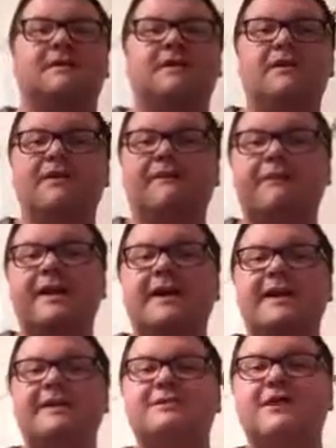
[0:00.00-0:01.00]
Hello
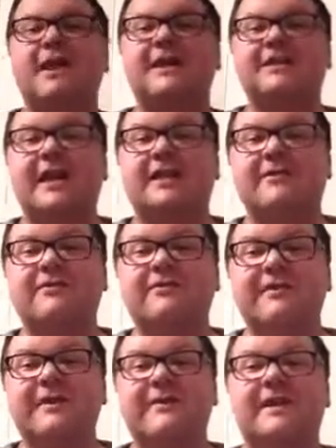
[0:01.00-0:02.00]
everybody, Jedi Jack
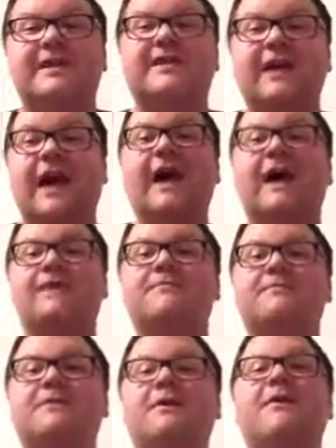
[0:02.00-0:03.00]
Luther here, and it's
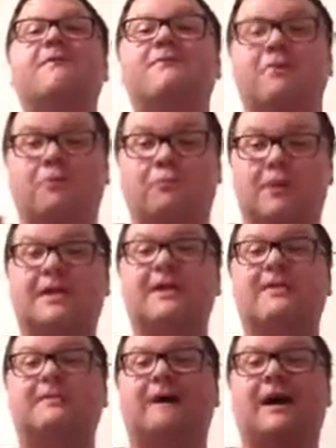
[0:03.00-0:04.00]
time for What's in the